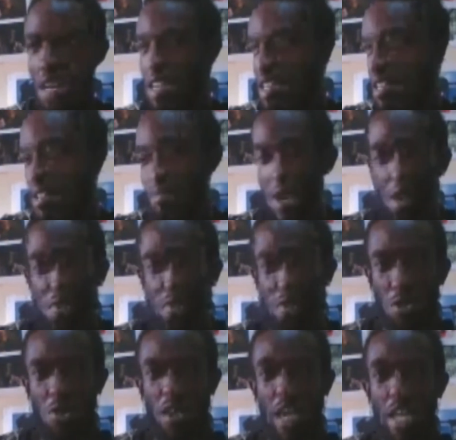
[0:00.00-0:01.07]
this background
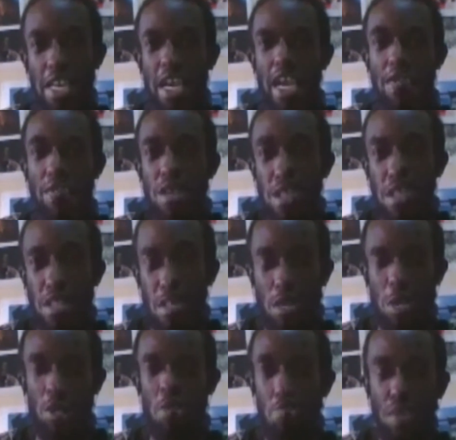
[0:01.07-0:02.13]
look like I'm in the
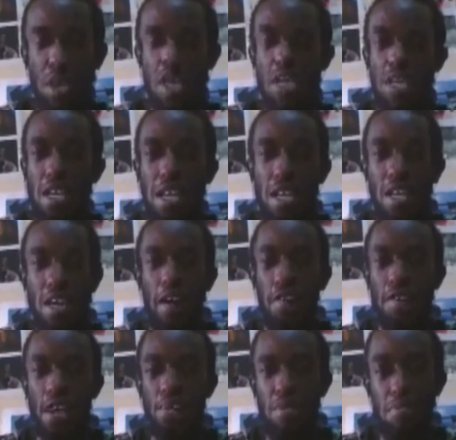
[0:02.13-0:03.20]
Central Park and
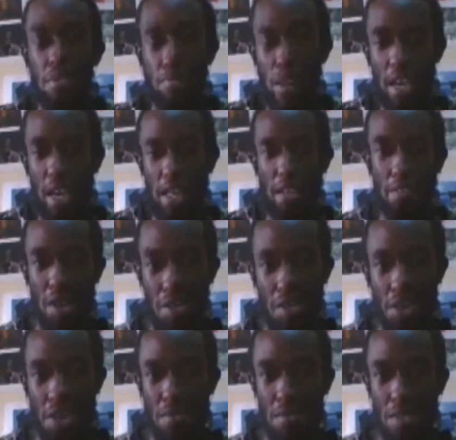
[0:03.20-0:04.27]
there are people playing in the background
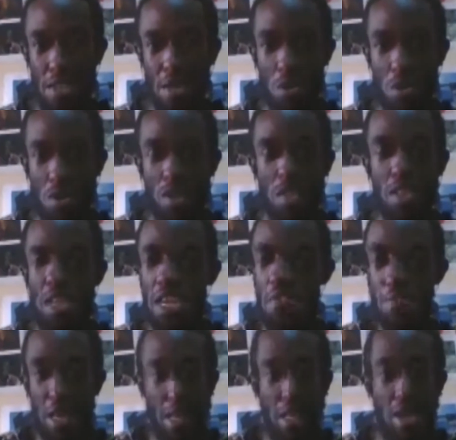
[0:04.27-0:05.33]
and I'm here talking. They can
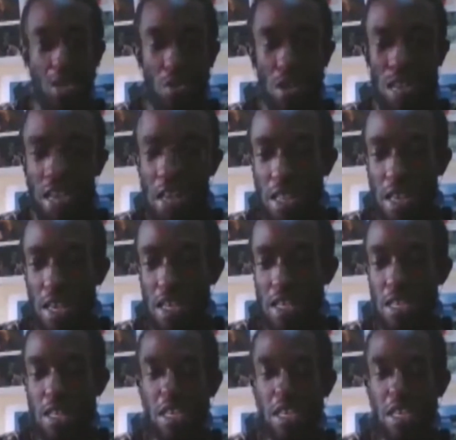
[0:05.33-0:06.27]
make it look like that.